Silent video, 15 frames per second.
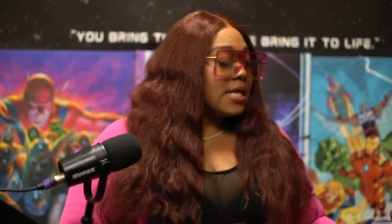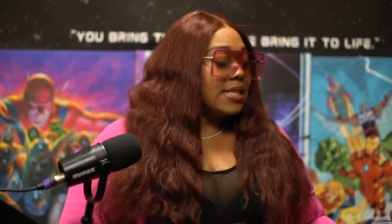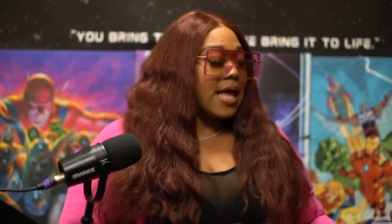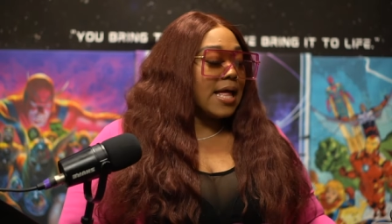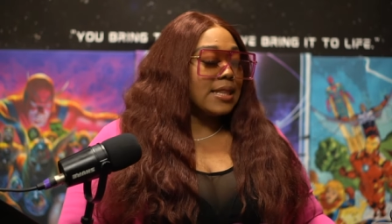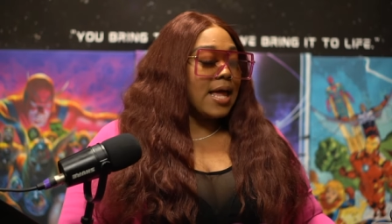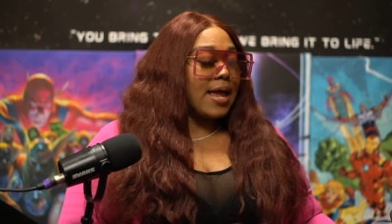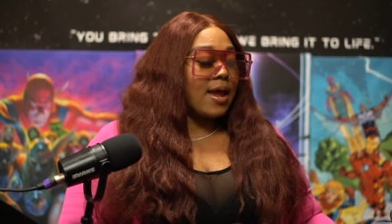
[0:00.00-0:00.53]

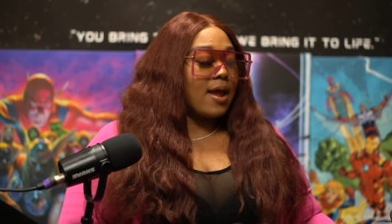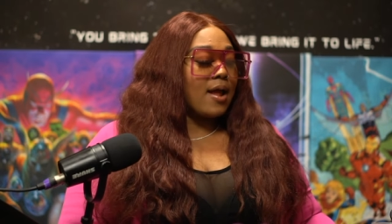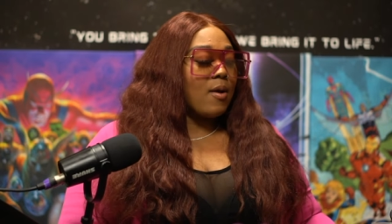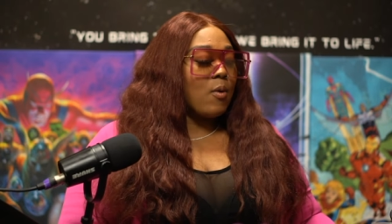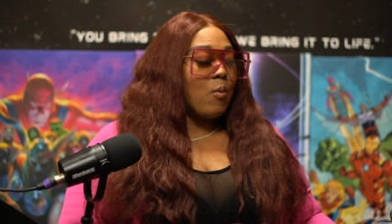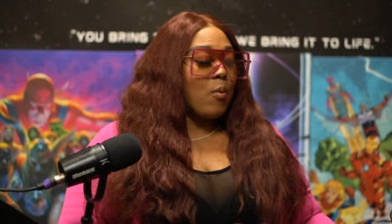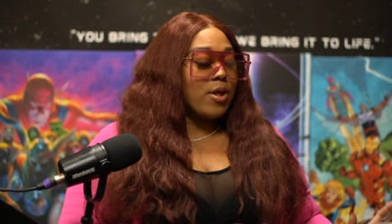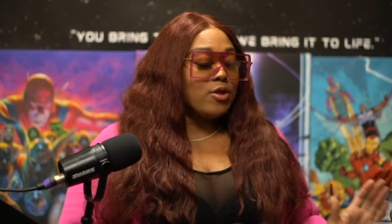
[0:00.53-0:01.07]
That like
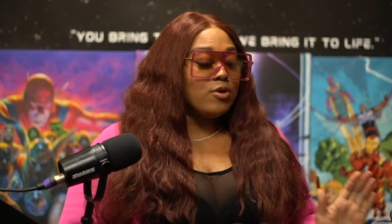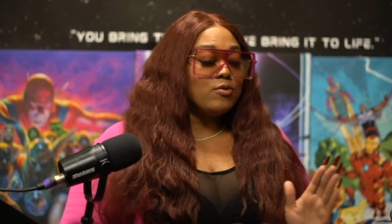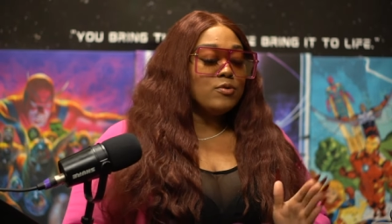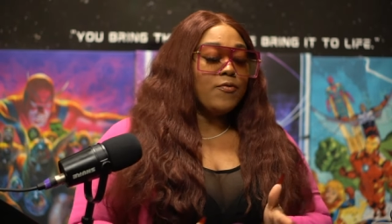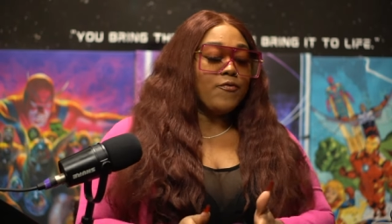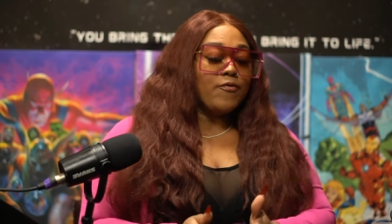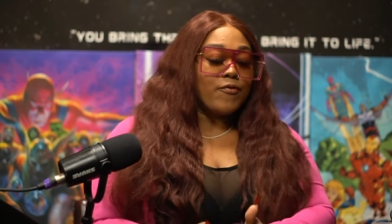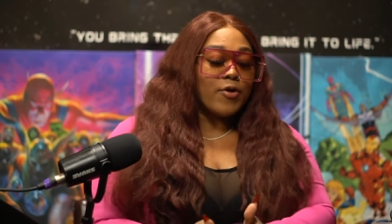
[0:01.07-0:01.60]
when you
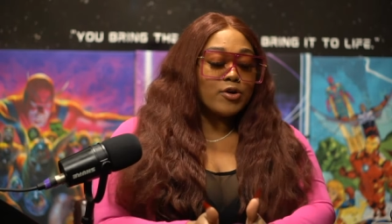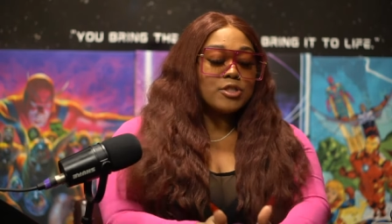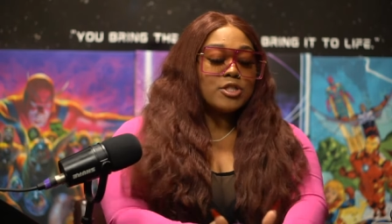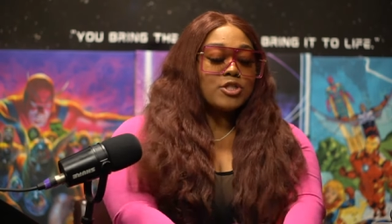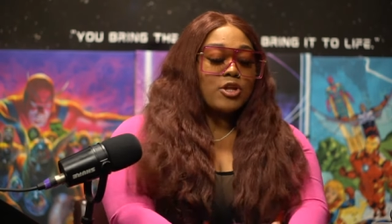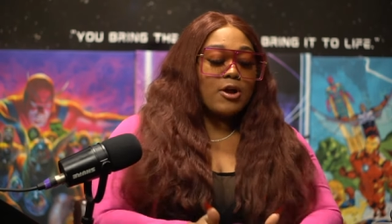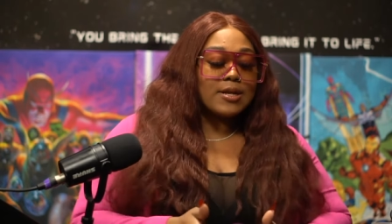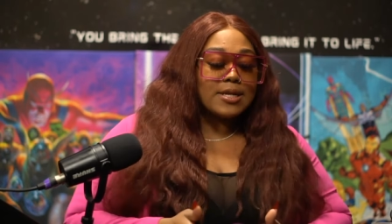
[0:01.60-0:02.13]
first
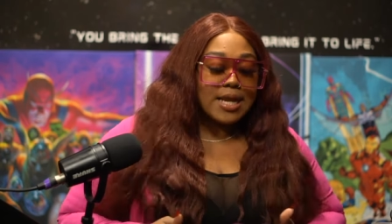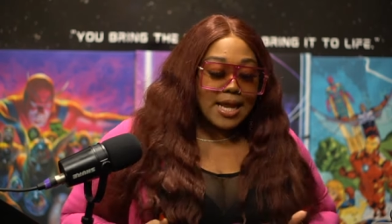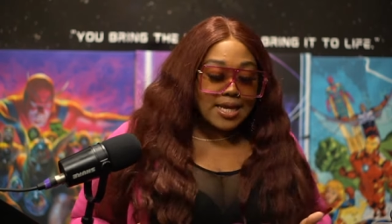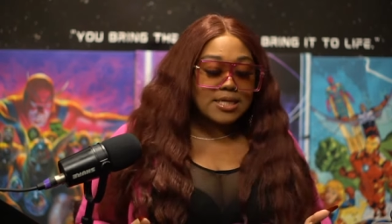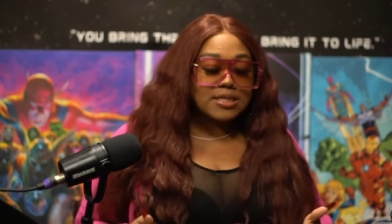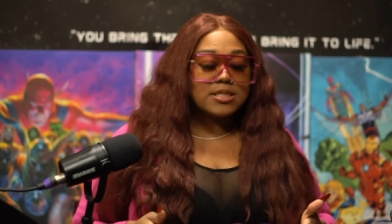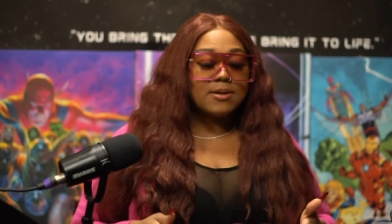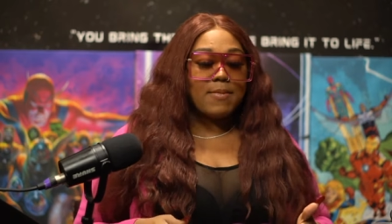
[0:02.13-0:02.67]
start
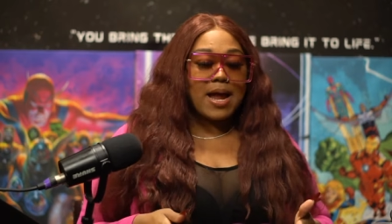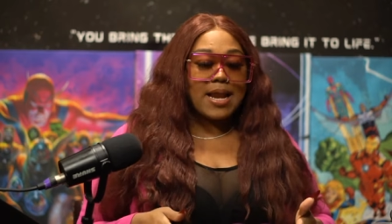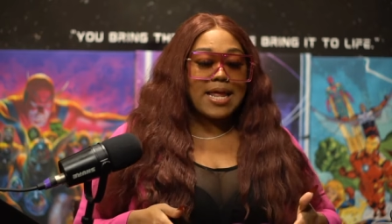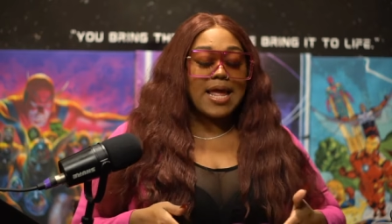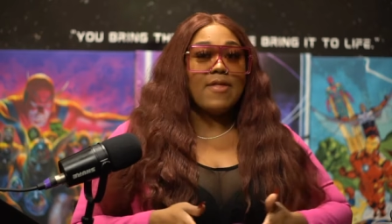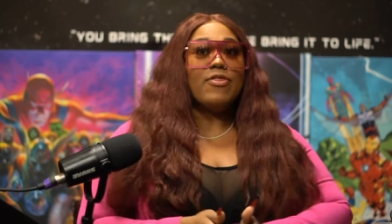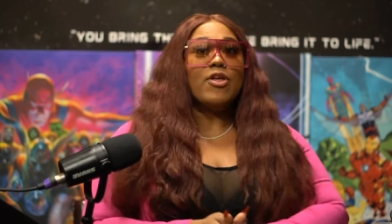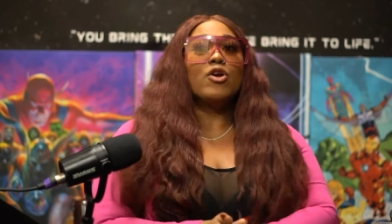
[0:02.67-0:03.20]
dating
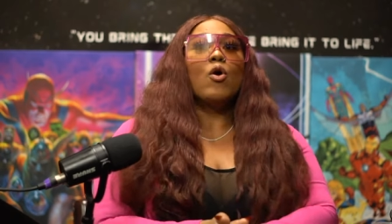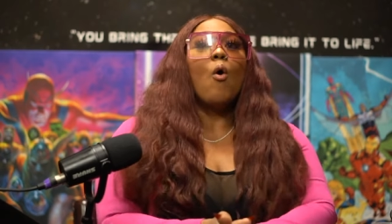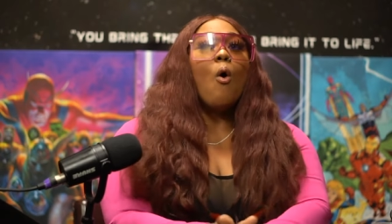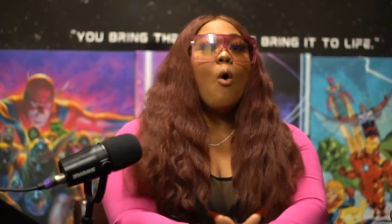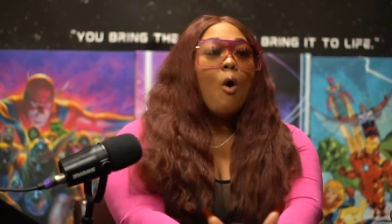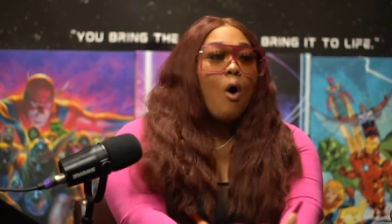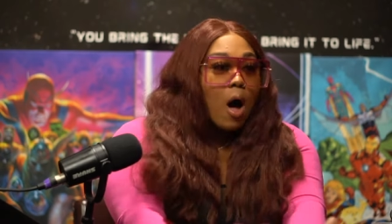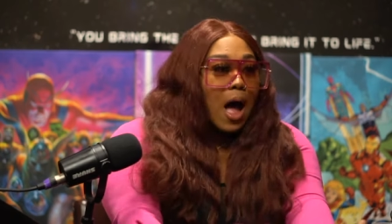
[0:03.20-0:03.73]
somebody and they're
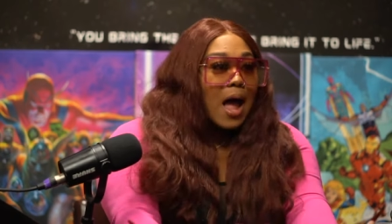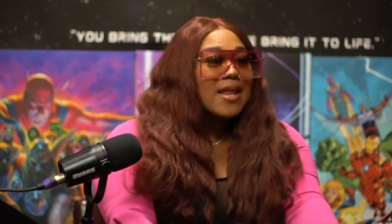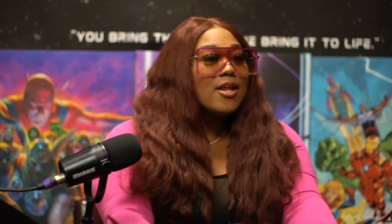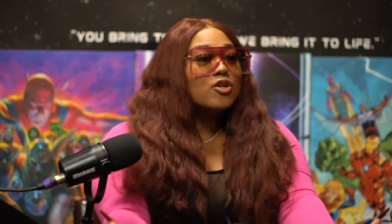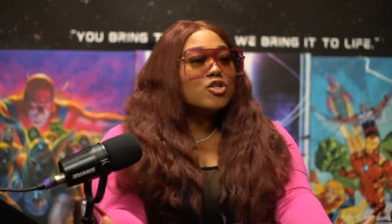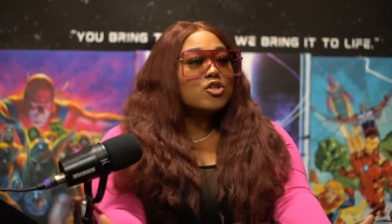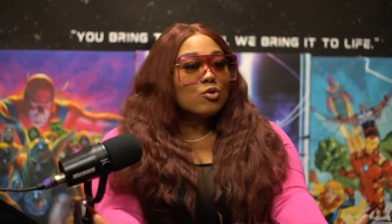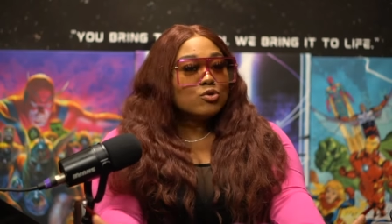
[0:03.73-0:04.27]
all on
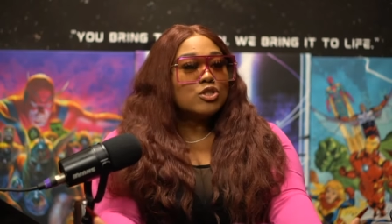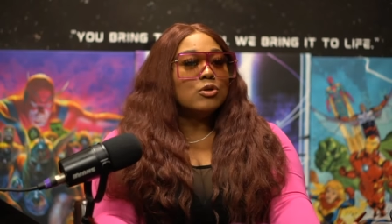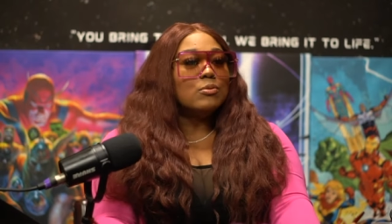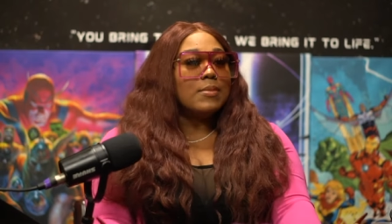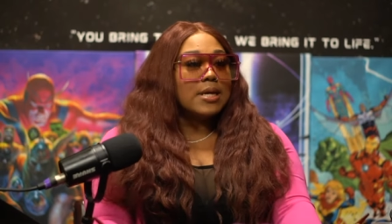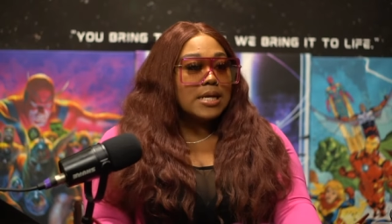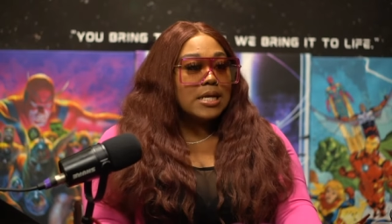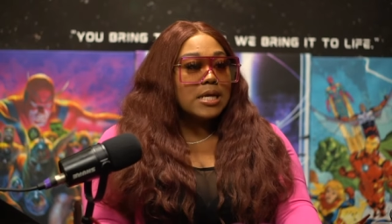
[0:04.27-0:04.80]
your social
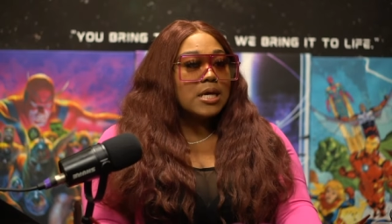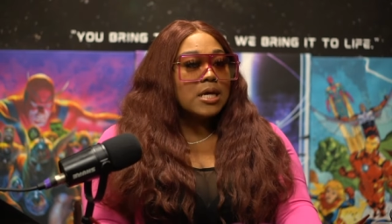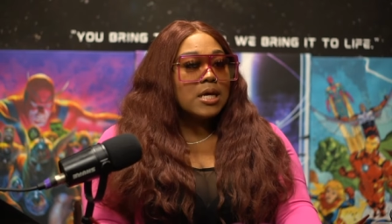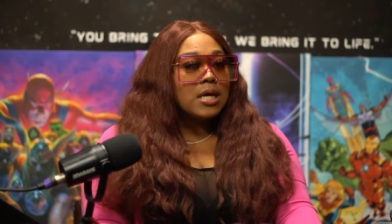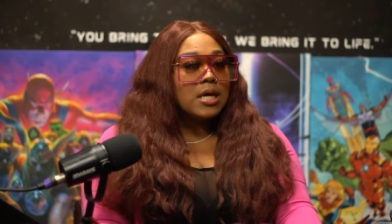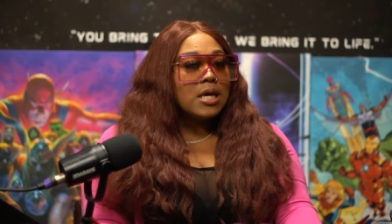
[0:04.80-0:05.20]
media.